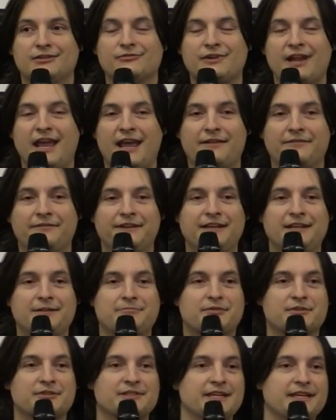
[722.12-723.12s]
don't have
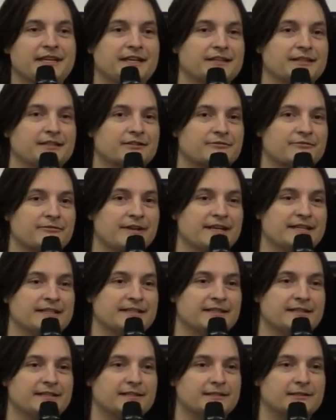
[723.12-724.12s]
any particular
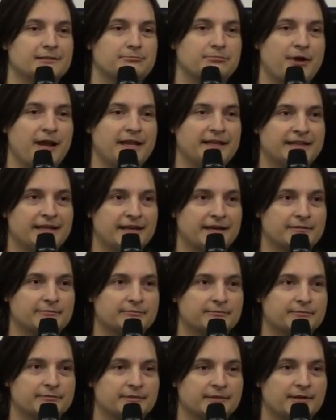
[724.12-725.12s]
reason to spread
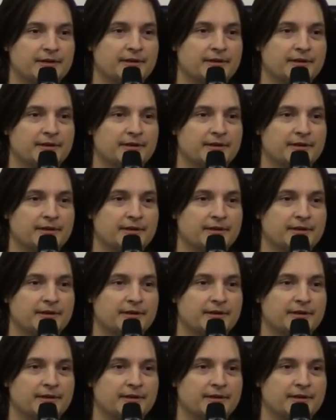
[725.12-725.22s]
them,